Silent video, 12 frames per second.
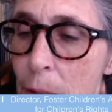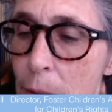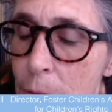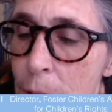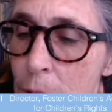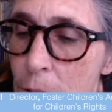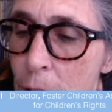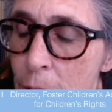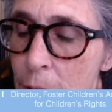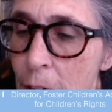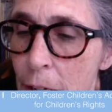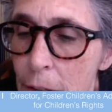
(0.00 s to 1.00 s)
things like
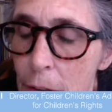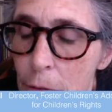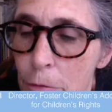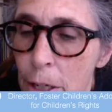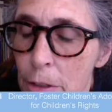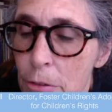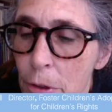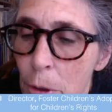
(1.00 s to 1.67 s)
that affect their